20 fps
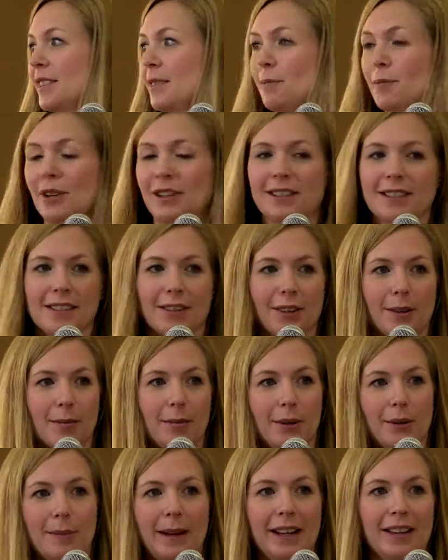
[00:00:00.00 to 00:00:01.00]
Miranda's going to
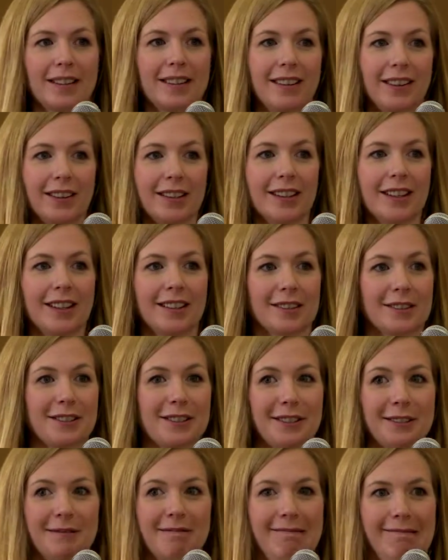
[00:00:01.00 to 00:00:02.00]
pull my hook here
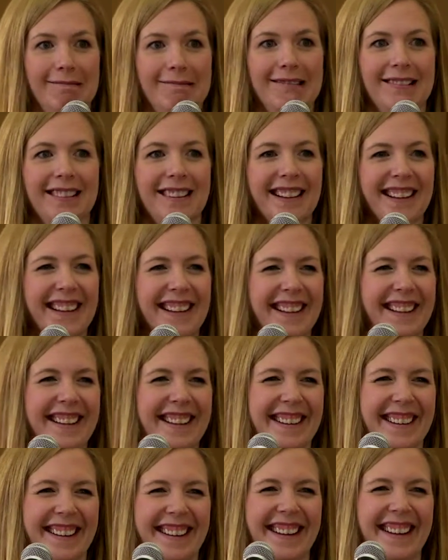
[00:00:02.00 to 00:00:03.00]
soon.
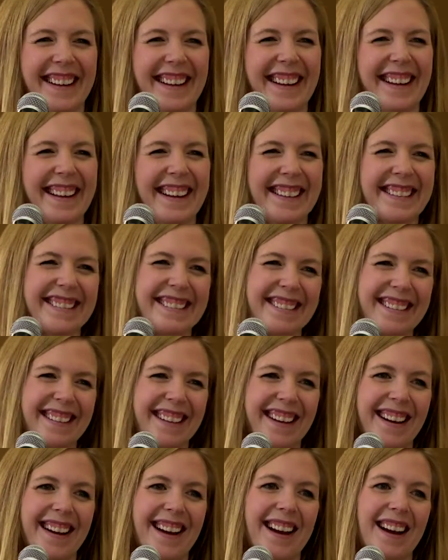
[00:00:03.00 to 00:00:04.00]

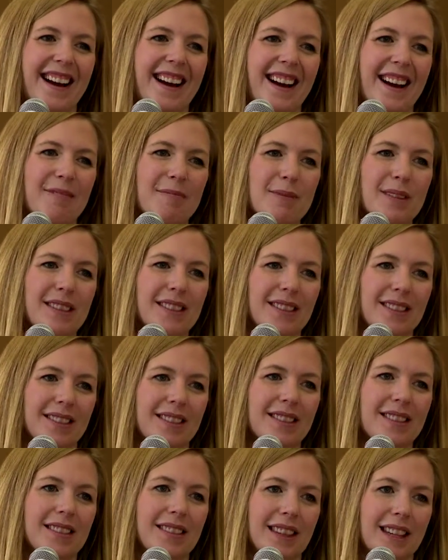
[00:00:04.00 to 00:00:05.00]
But
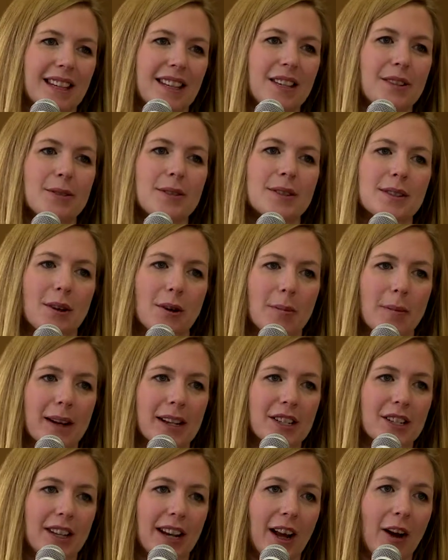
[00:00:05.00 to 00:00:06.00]
thank you so
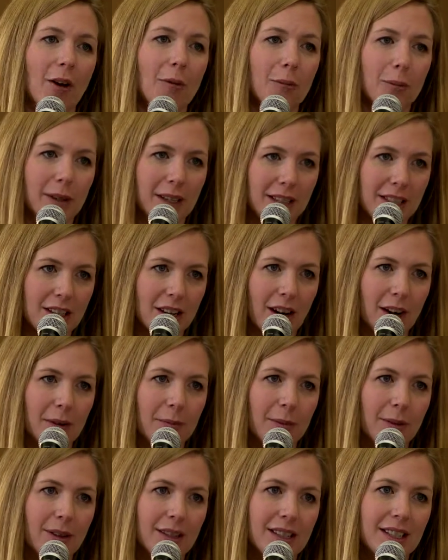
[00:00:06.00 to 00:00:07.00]
much, and I hope we can talk
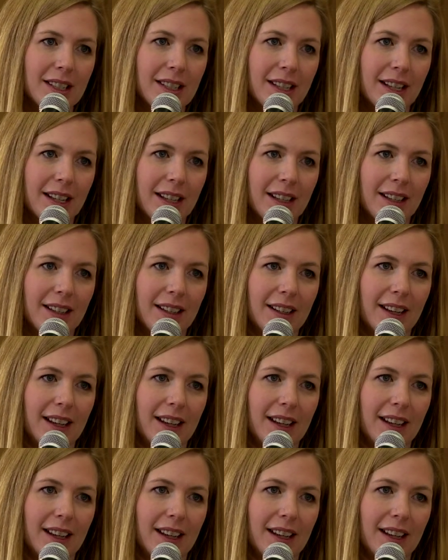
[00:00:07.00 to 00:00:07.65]
more today.